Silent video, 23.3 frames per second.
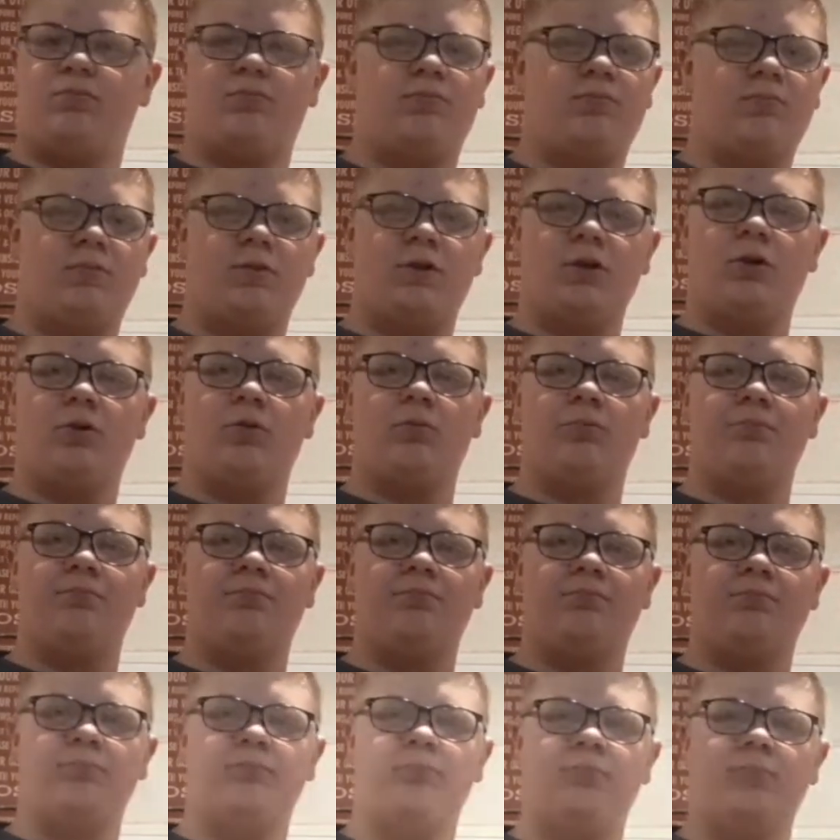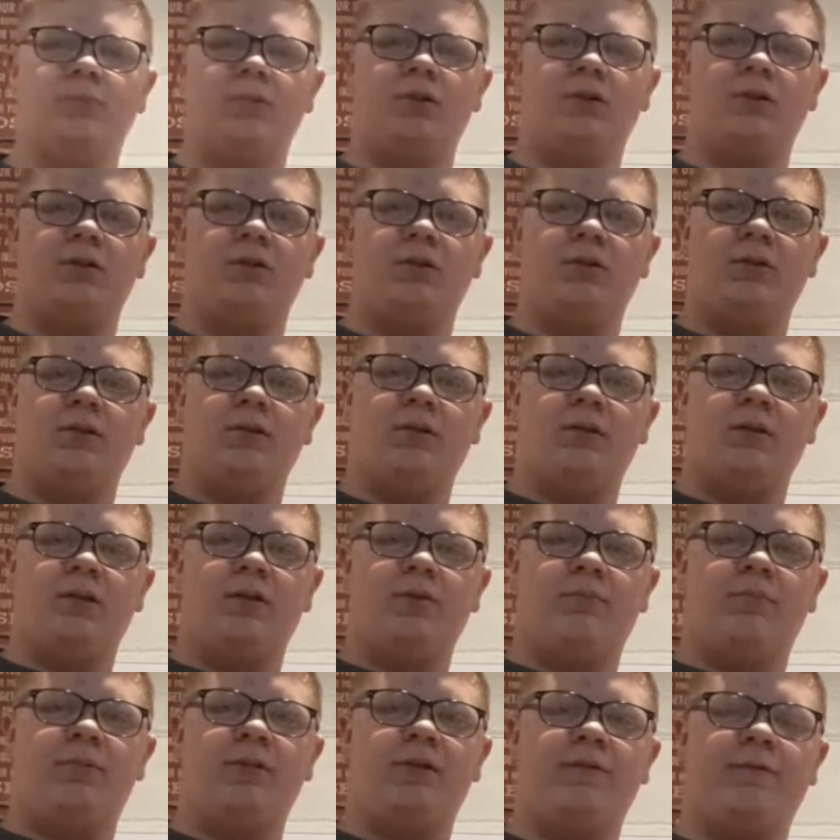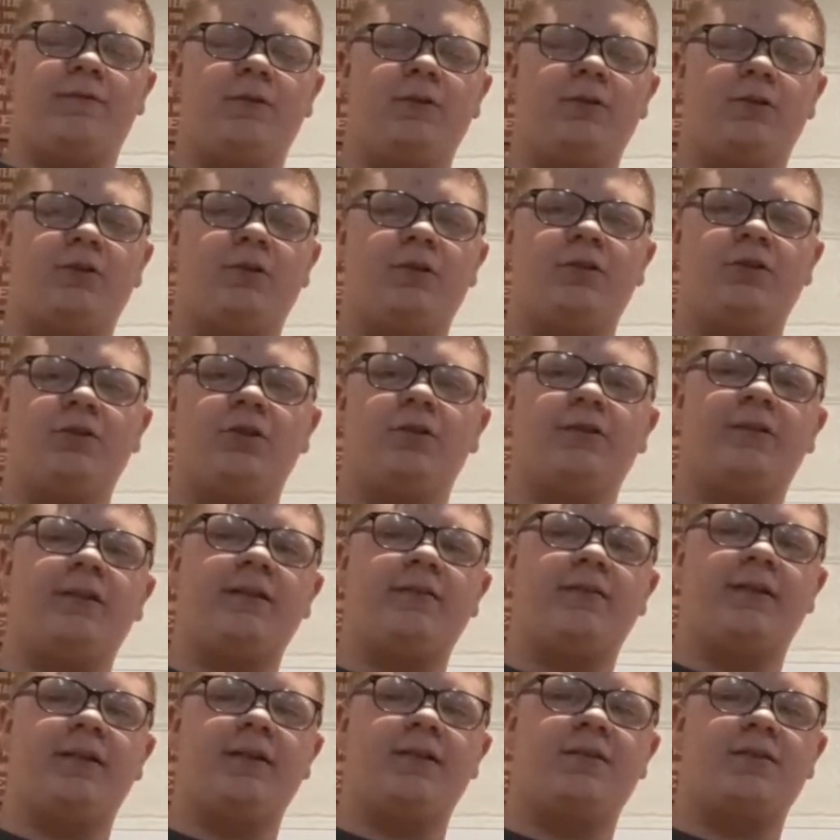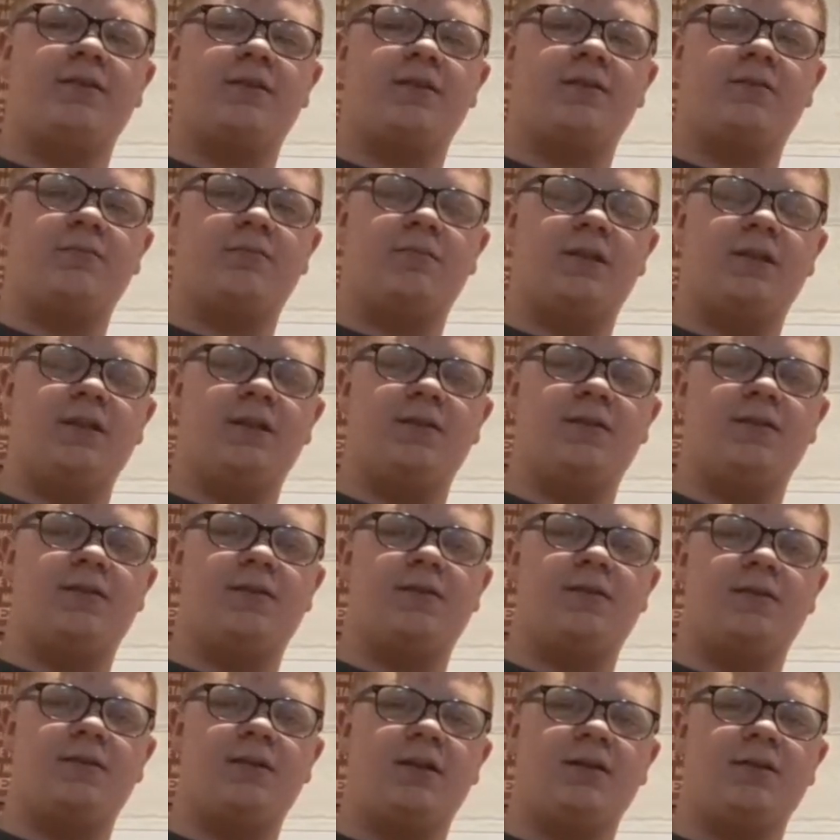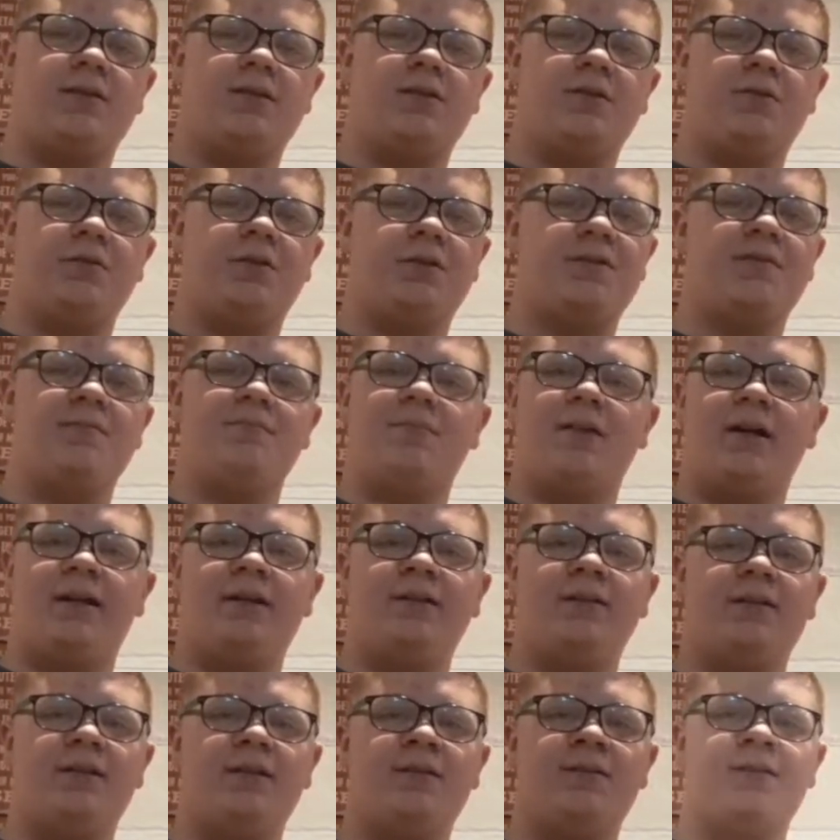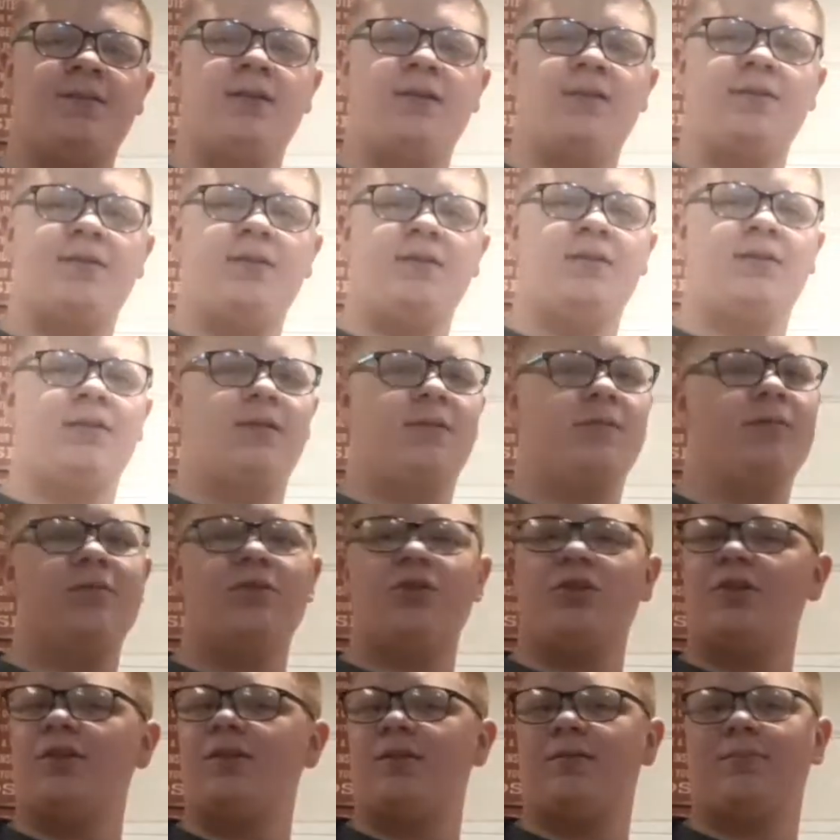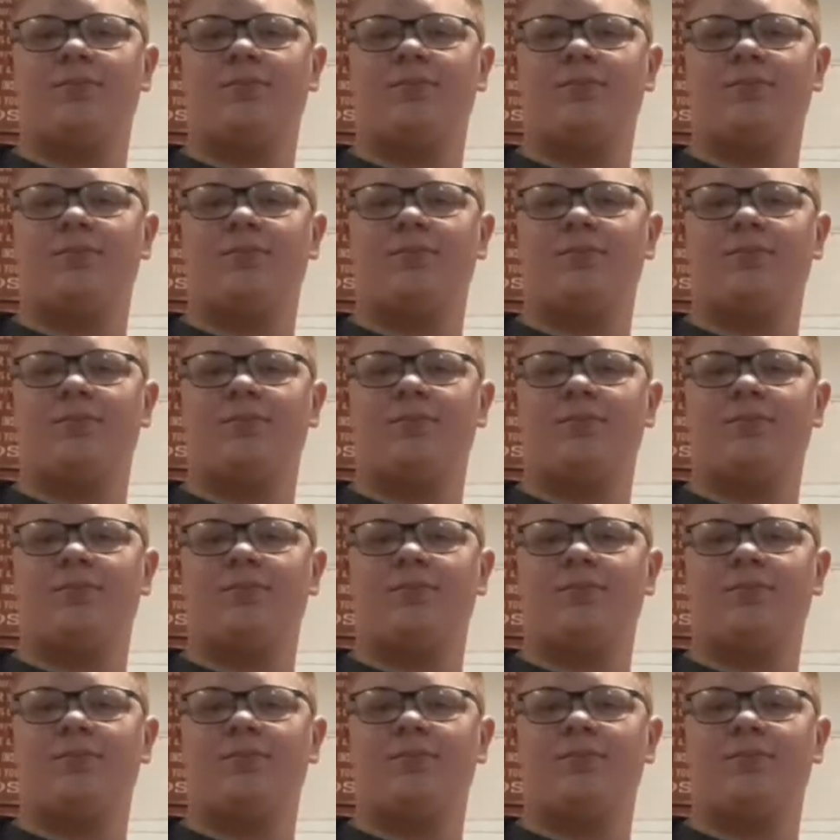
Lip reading: go. But if you're an adult that likes kids cussing or doesn't mind kids cussing, then just